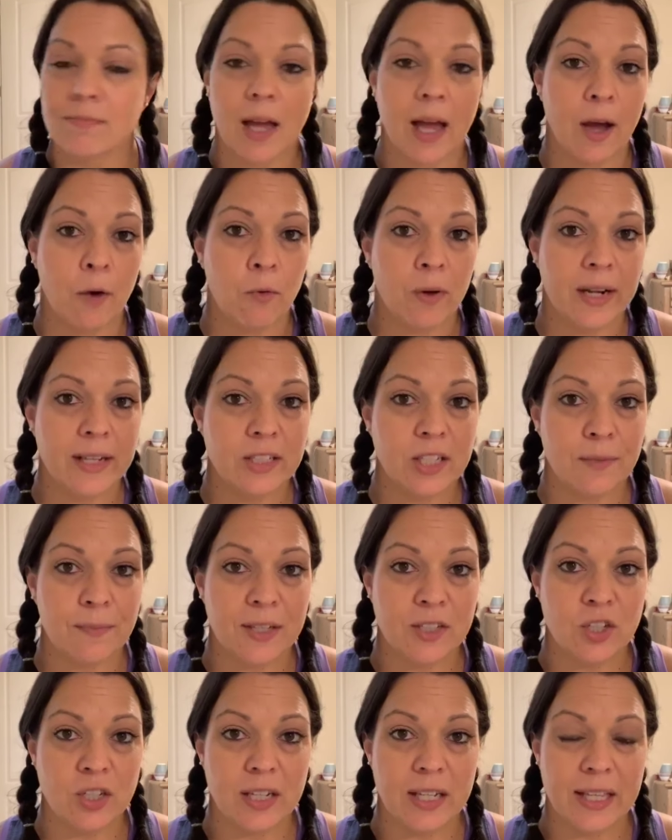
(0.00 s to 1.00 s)
wanted to
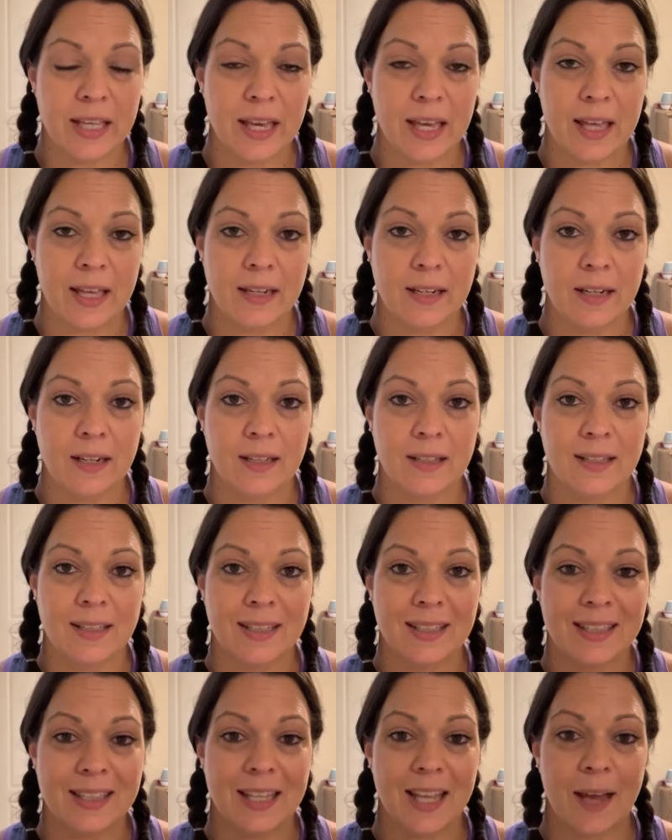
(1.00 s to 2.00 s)
mention again,
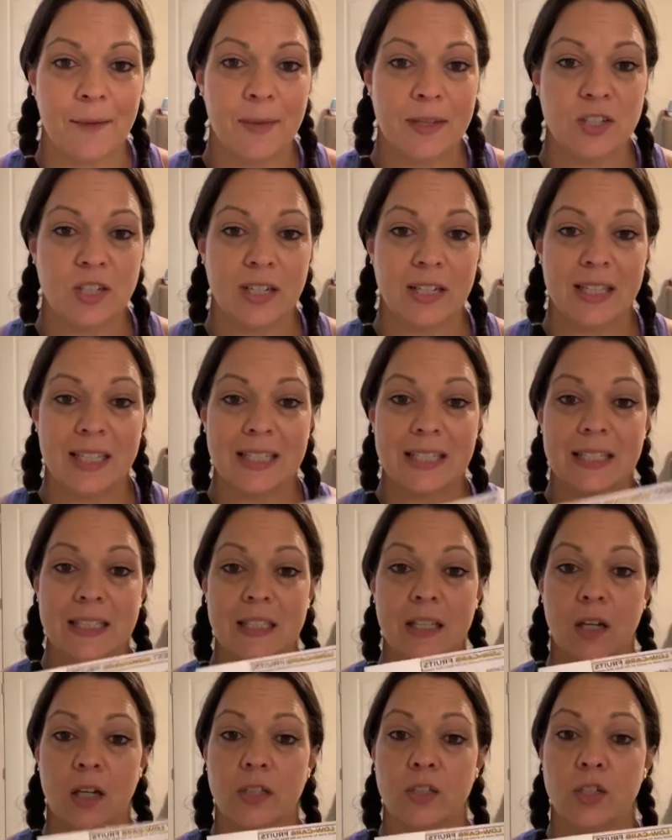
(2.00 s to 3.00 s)
I mentioned this
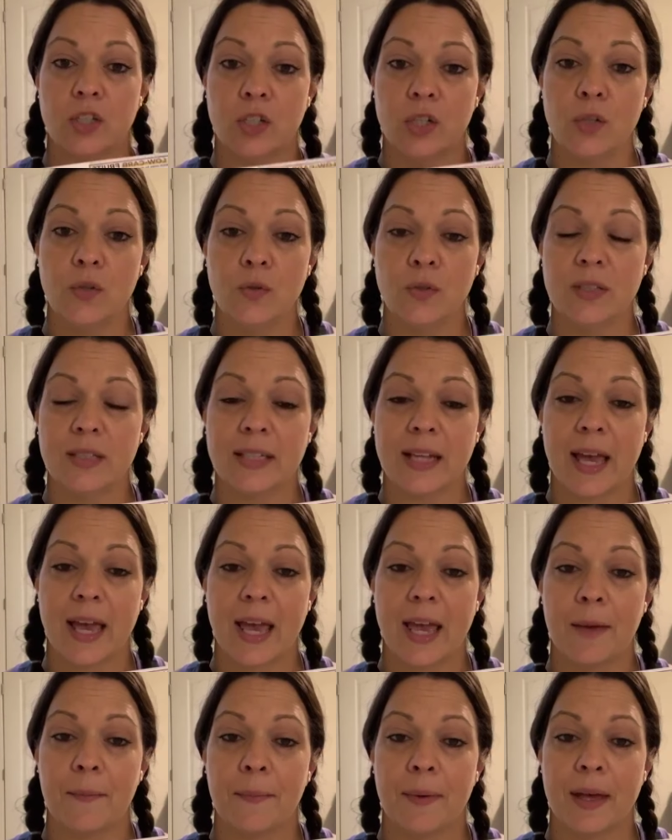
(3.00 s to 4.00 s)
on
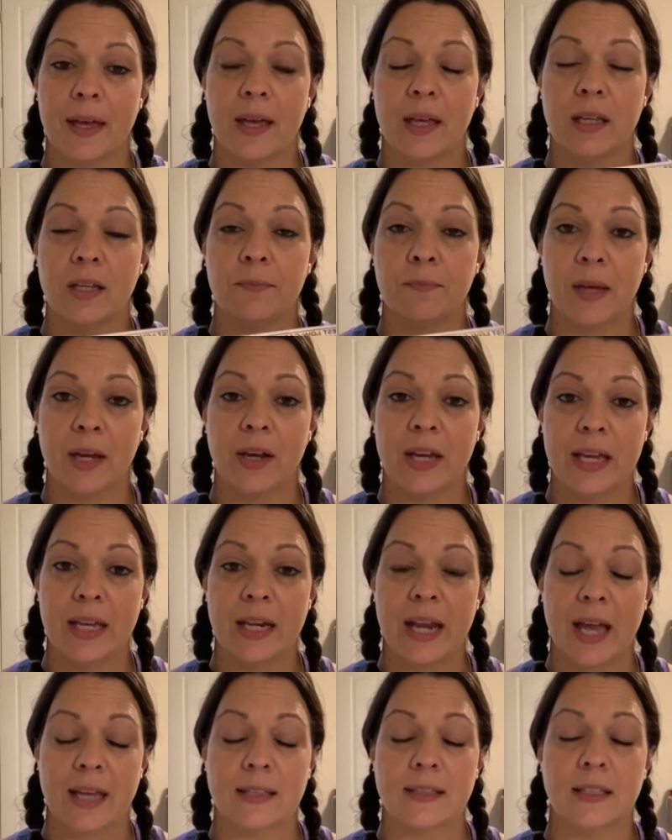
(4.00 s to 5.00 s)
Tuesday, but
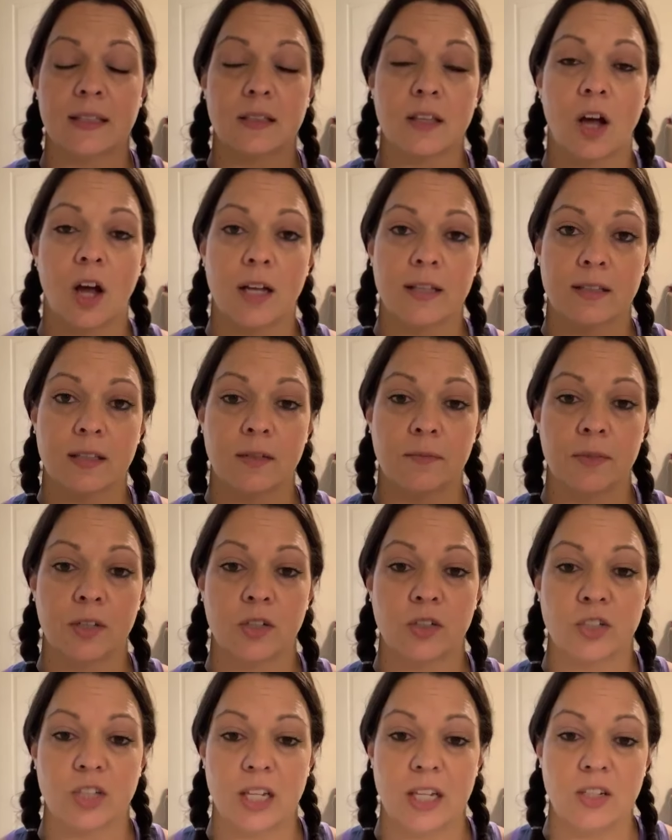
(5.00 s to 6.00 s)
Marianne has this awesome
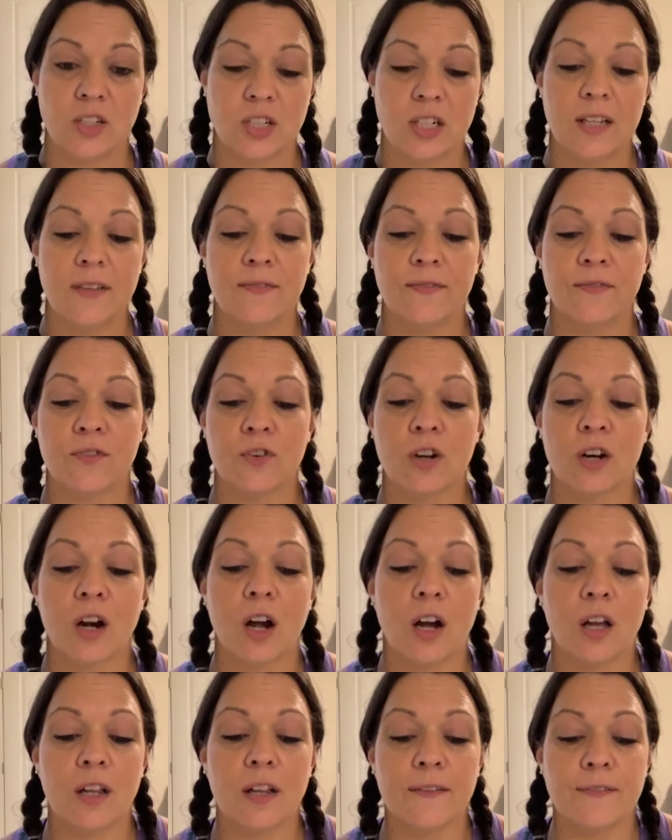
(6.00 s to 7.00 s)
little cheat sheet for
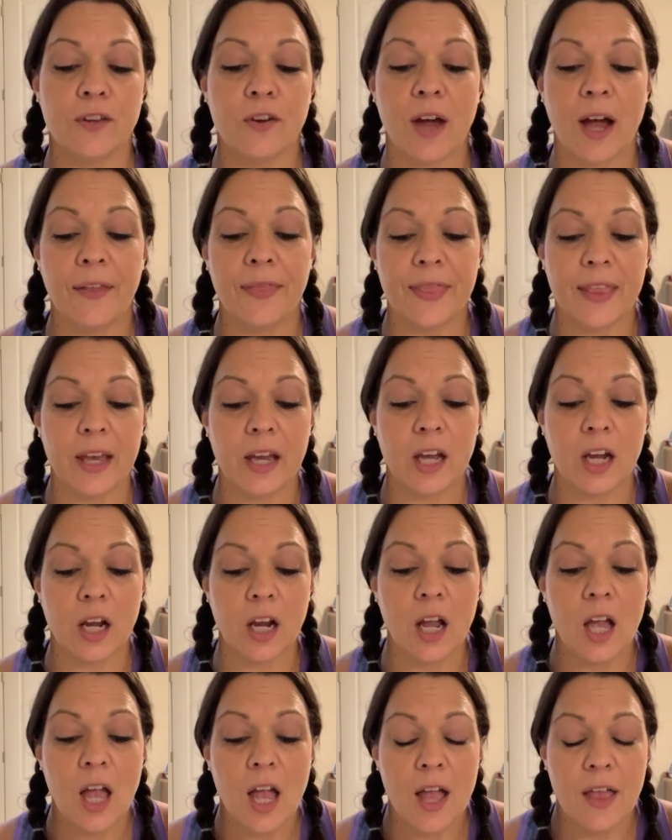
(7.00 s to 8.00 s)
all of you out
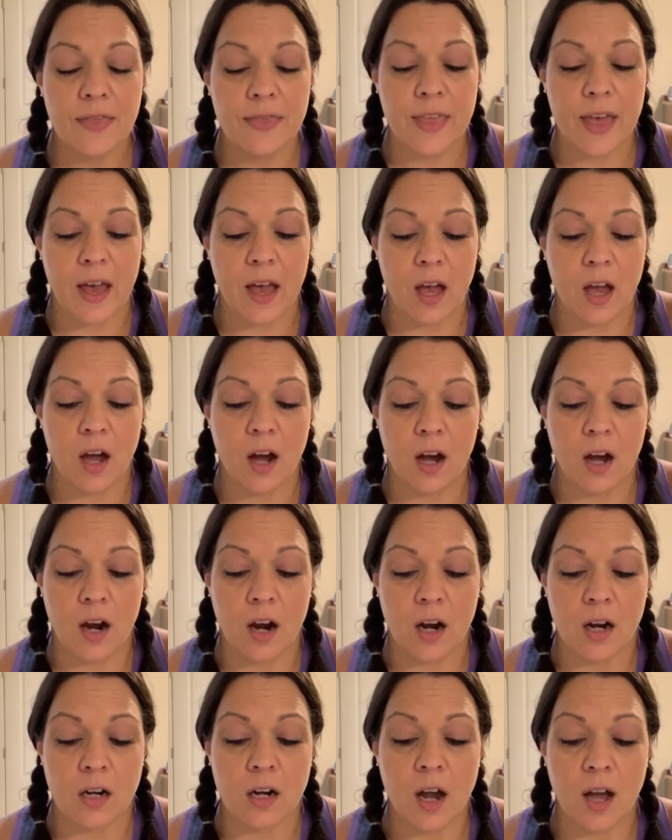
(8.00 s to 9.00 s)
there that
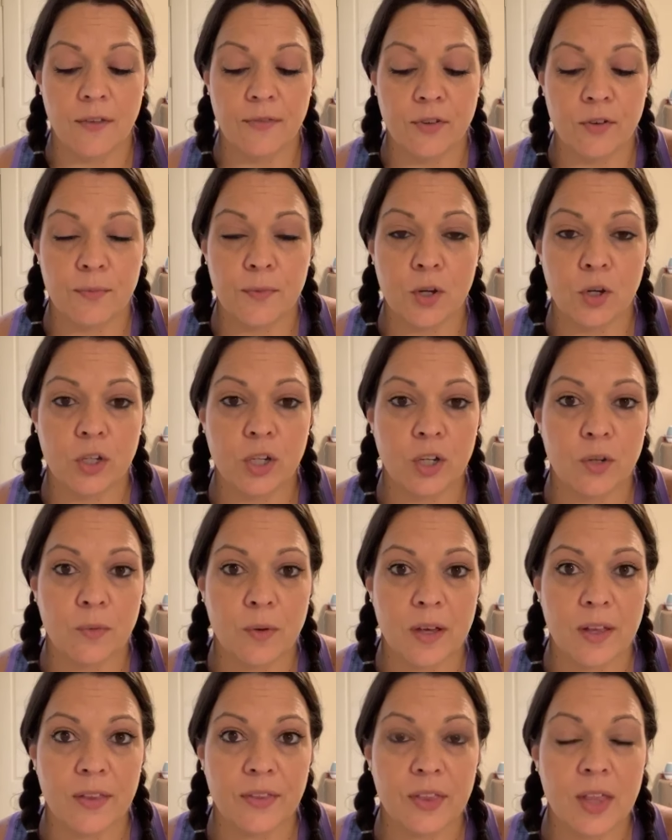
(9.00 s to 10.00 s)
are not familiar
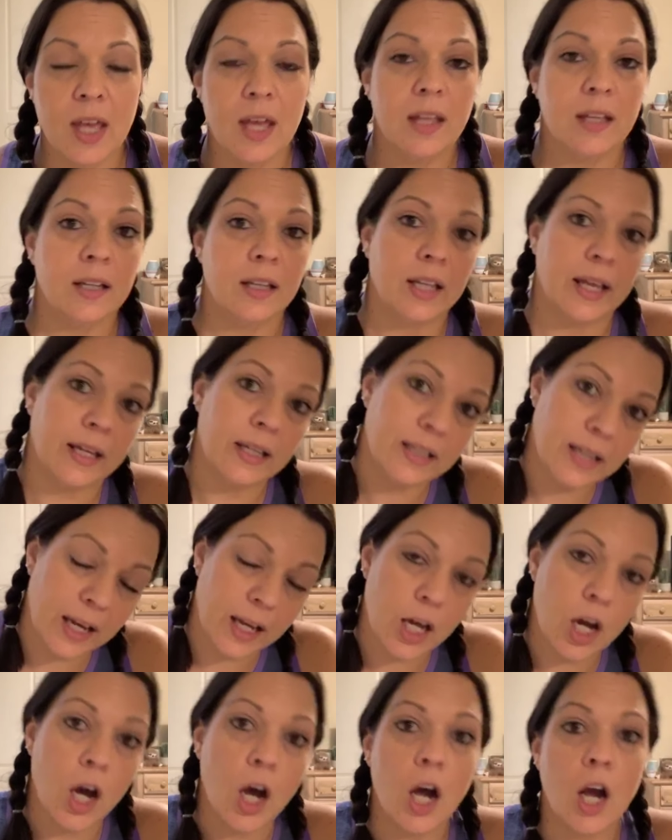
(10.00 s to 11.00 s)
with like net
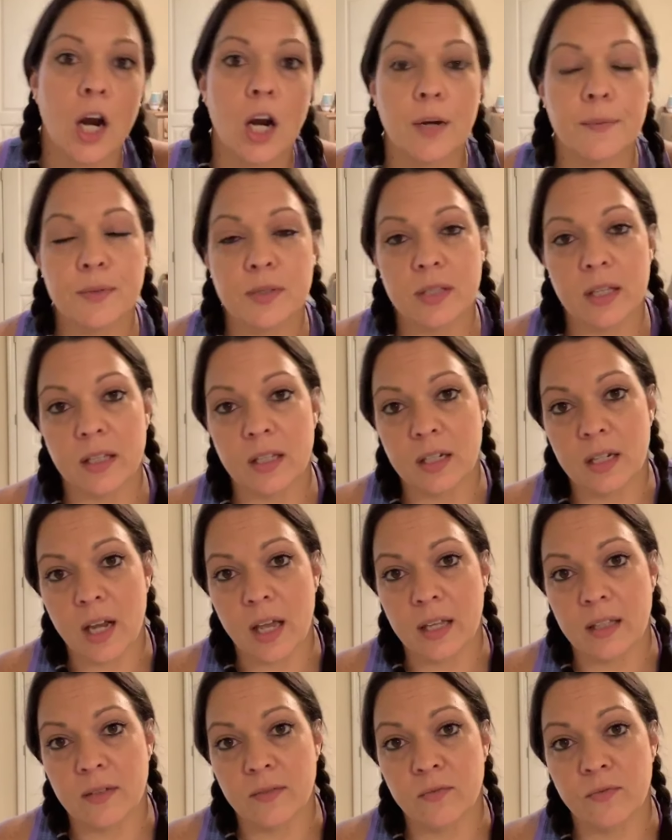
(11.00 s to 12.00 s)
carbs
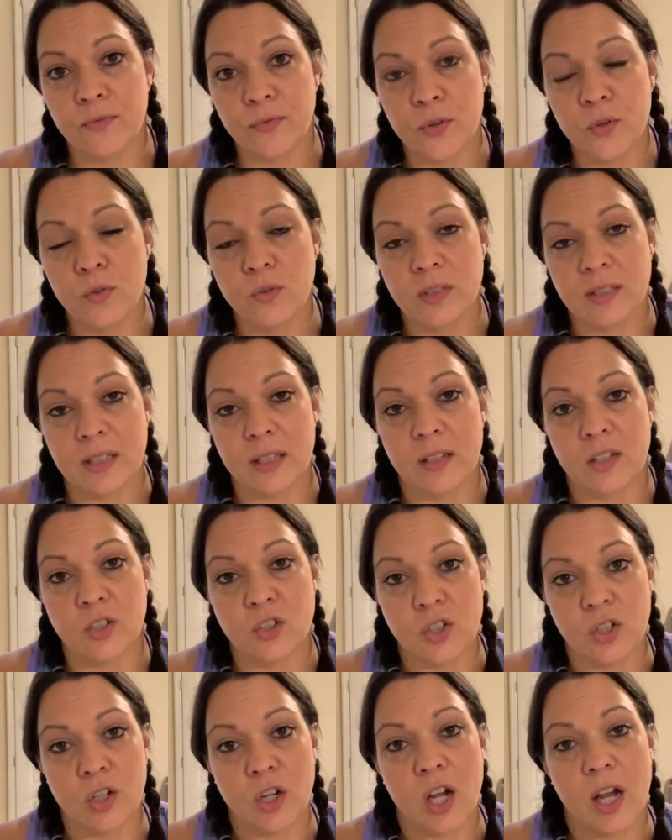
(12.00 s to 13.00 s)
and fruits and the
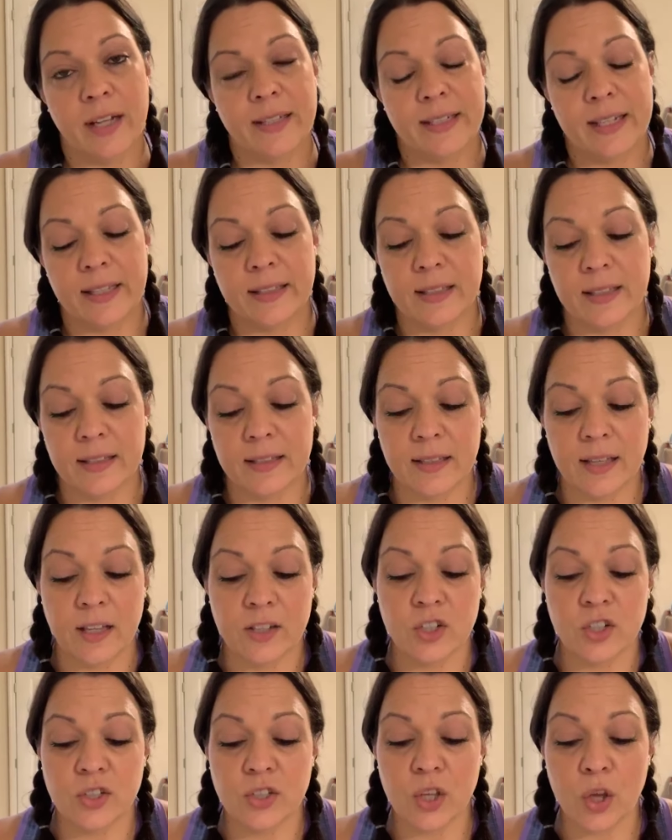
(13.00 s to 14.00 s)
sugar contents and
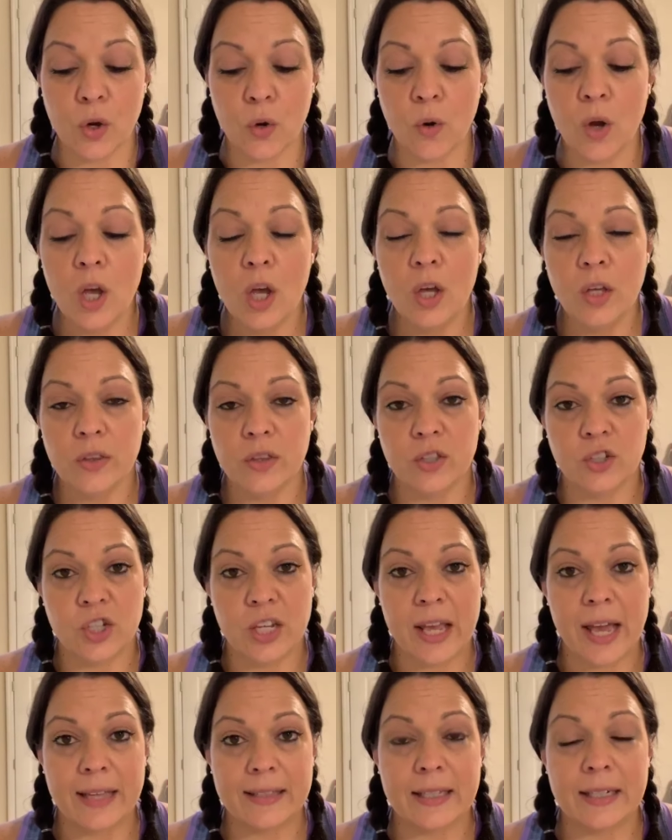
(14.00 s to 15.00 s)
such. So
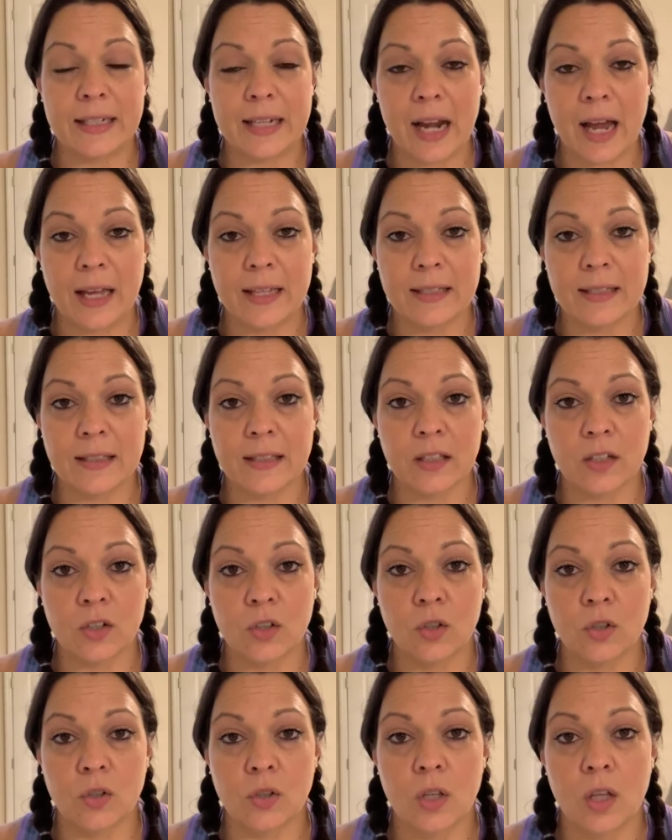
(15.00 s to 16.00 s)
she has a nice
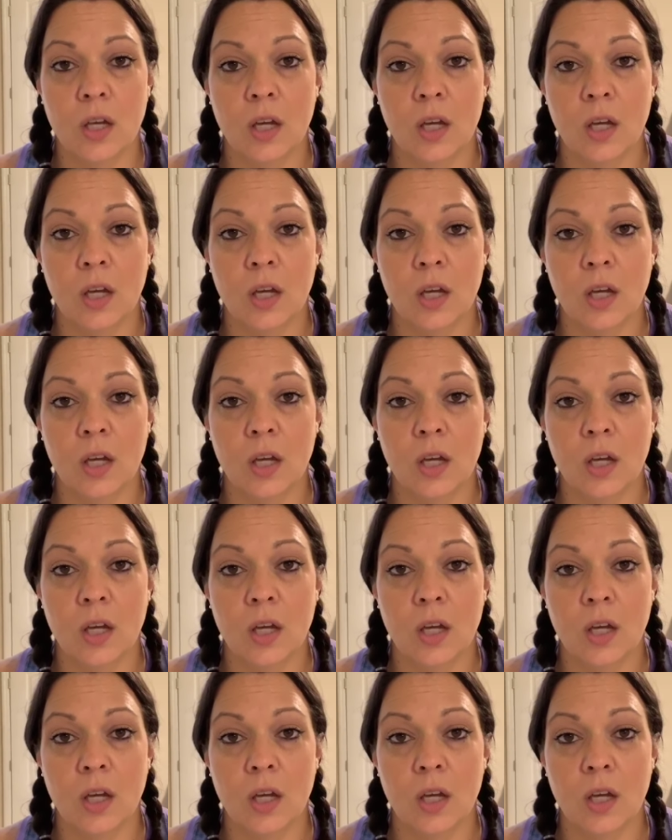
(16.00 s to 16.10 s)
little